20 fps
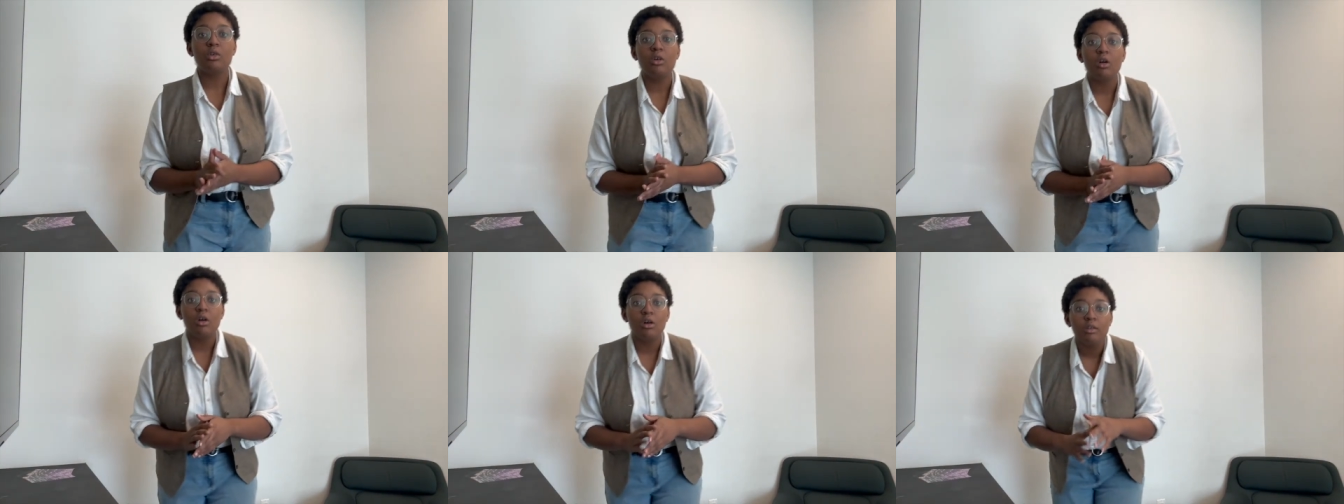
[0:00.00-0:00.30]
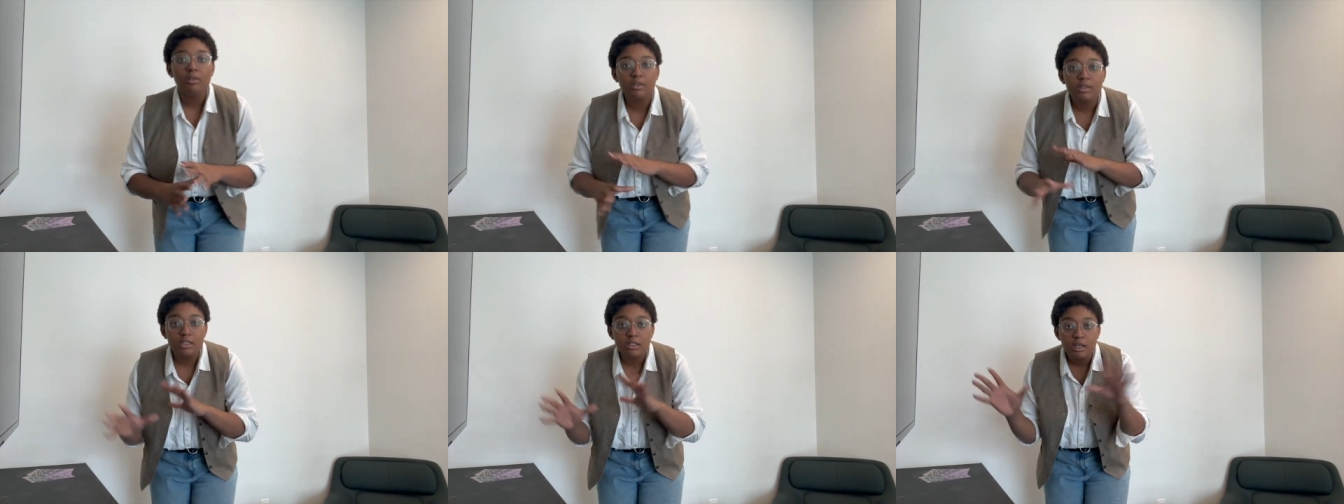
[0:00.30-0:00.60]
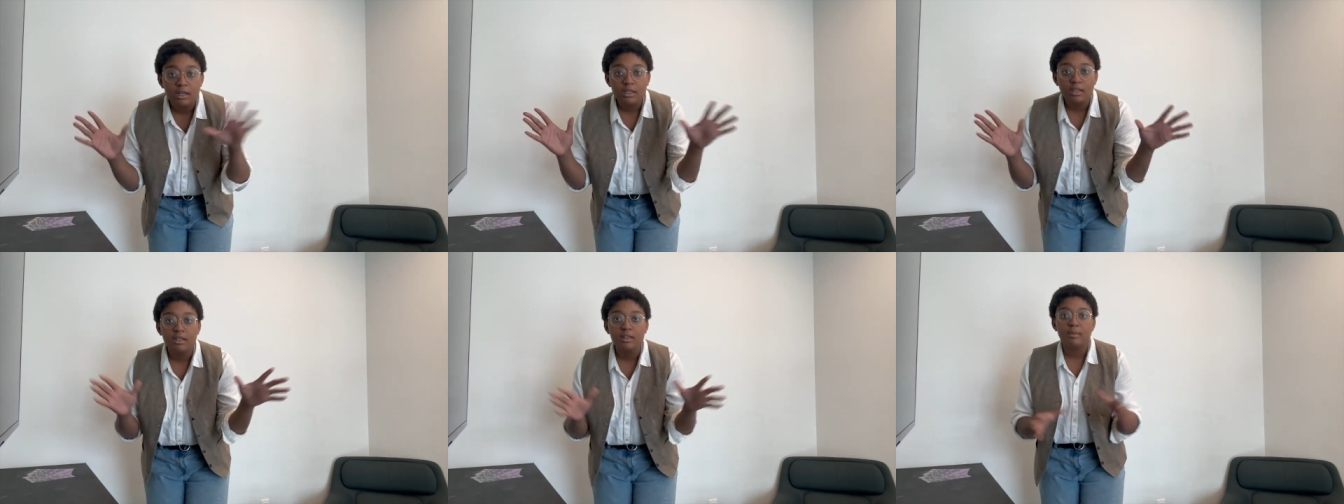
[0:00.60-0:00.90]
all the
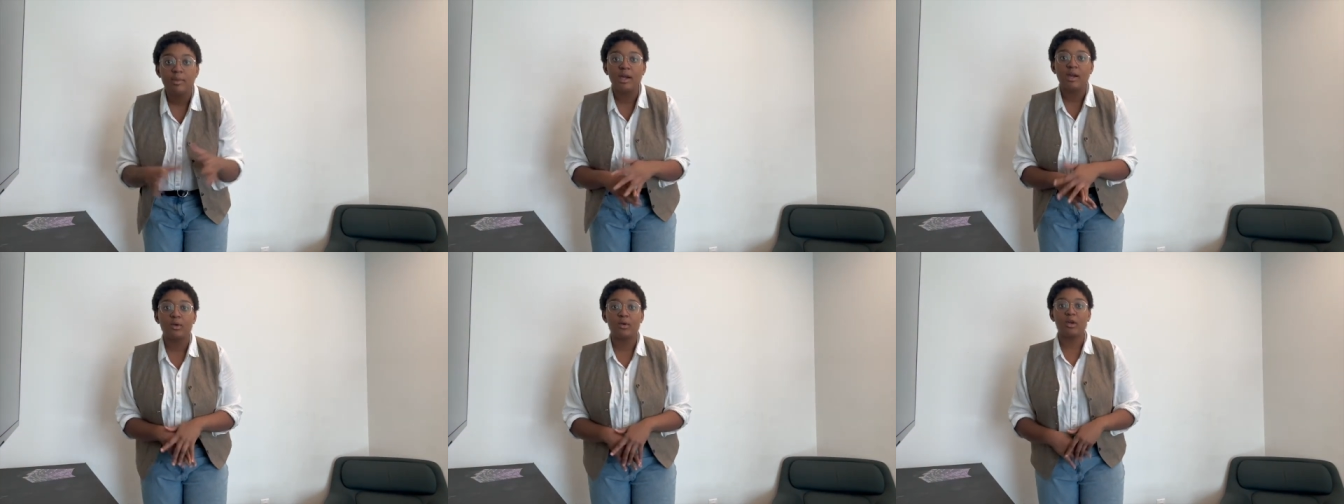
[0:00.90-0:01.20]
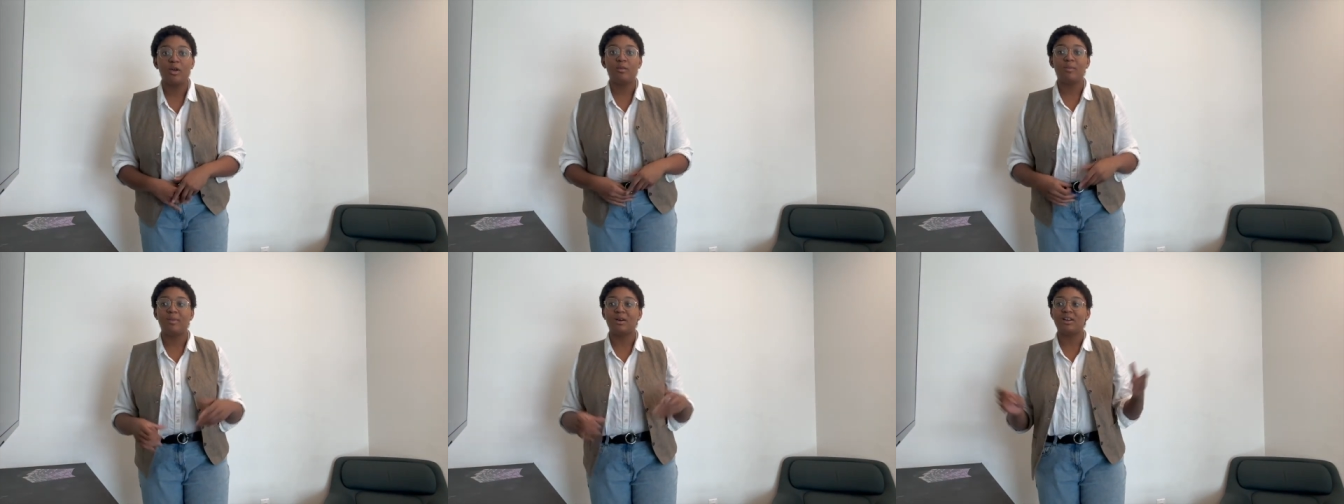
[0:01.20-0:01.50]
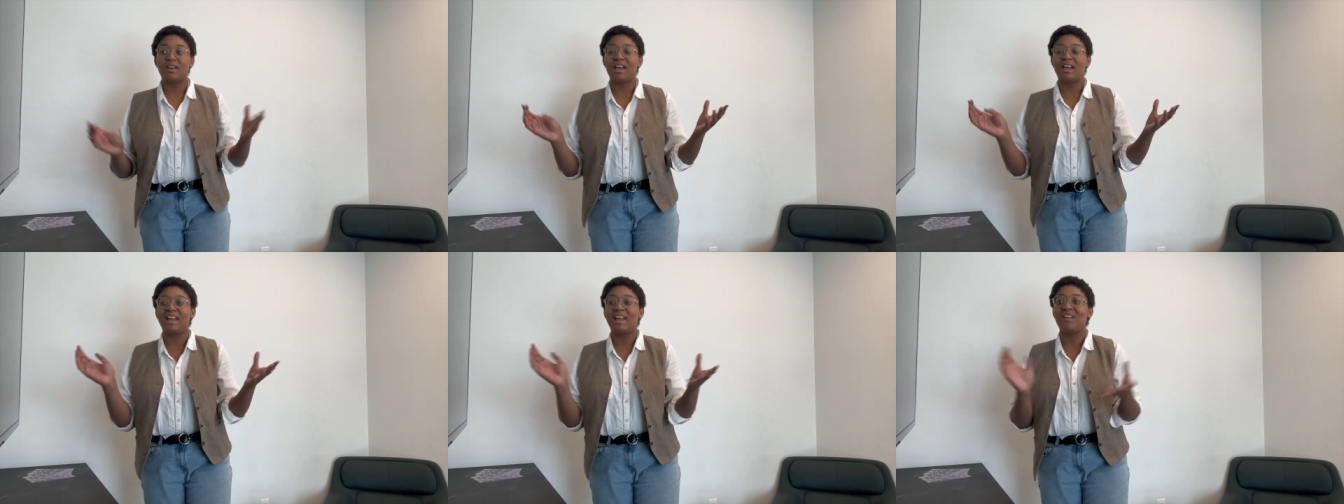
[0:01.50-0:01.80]
talking in the background,
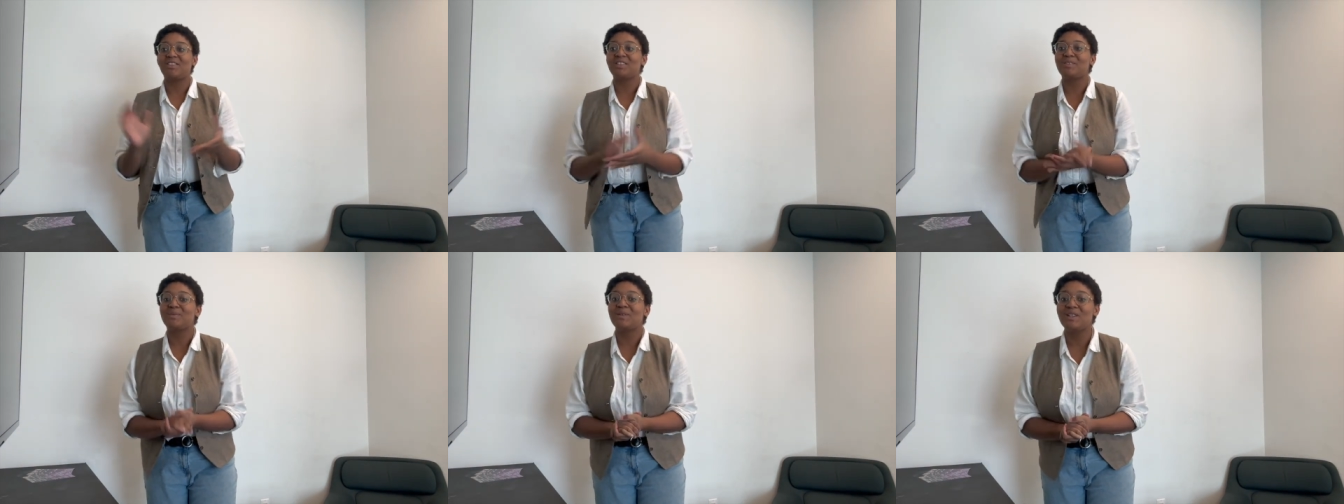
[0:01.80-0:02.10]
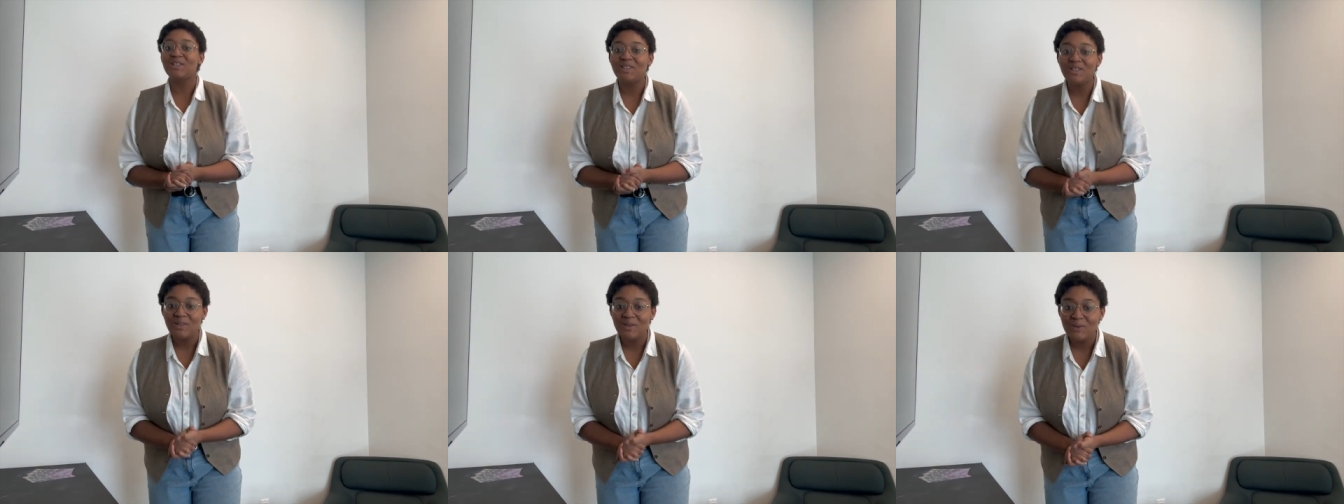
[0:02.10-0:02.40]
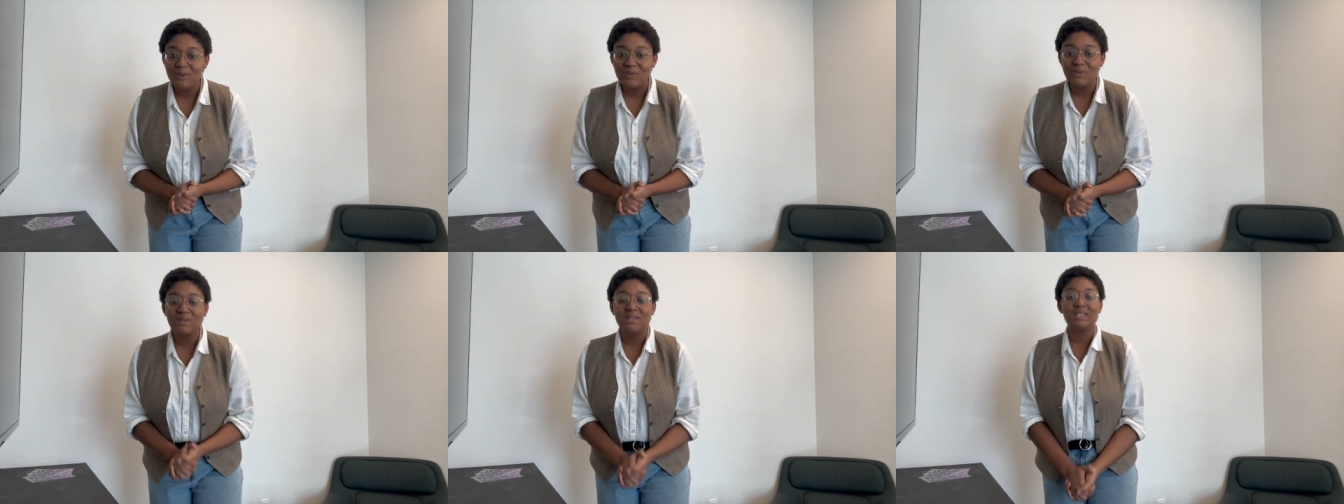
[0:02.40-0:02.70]
but I have some good
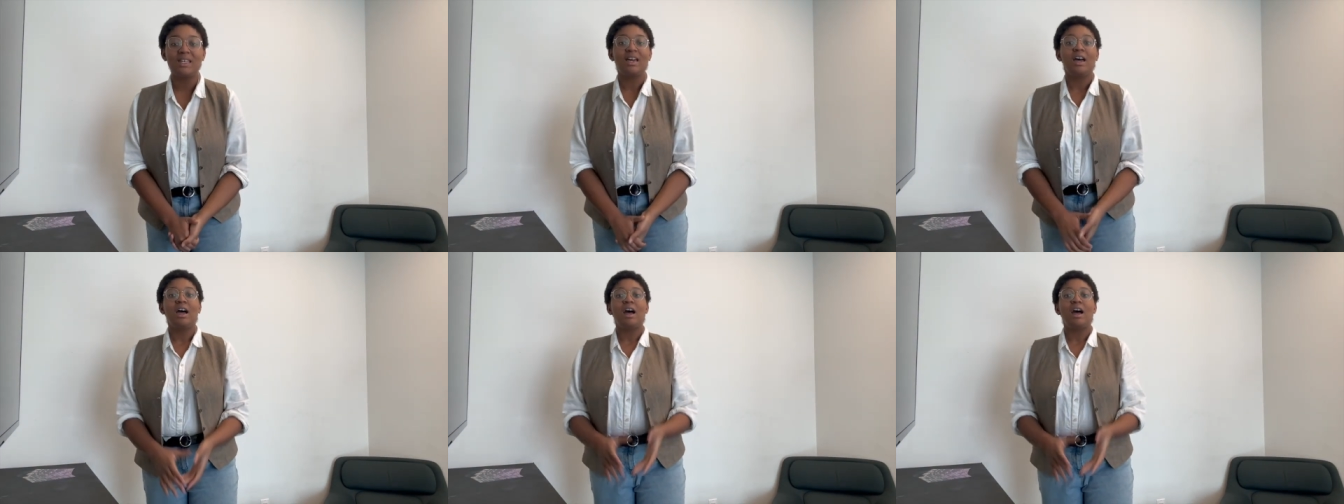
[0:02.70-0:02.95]
news.